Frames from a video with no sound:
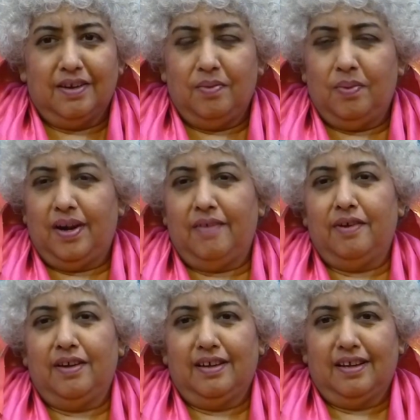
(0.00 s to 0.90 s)

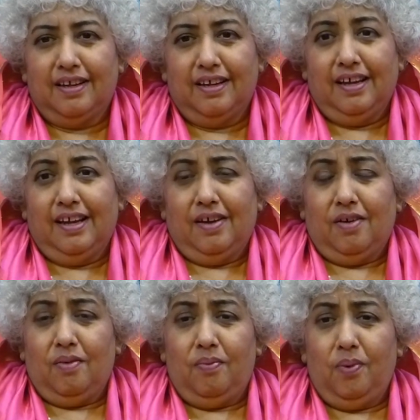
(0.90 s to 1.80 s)
whatever.
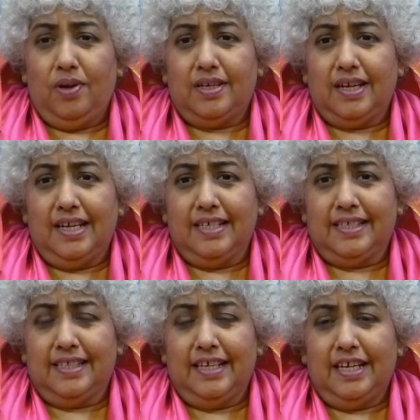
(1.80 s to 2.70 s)
what
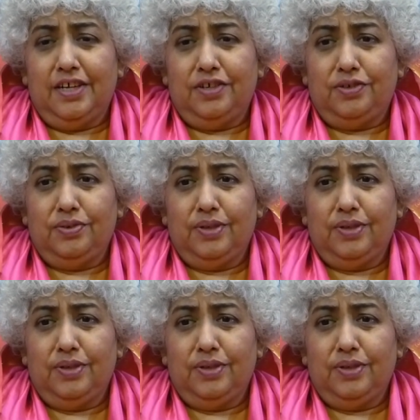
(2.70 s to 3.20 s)
is the issue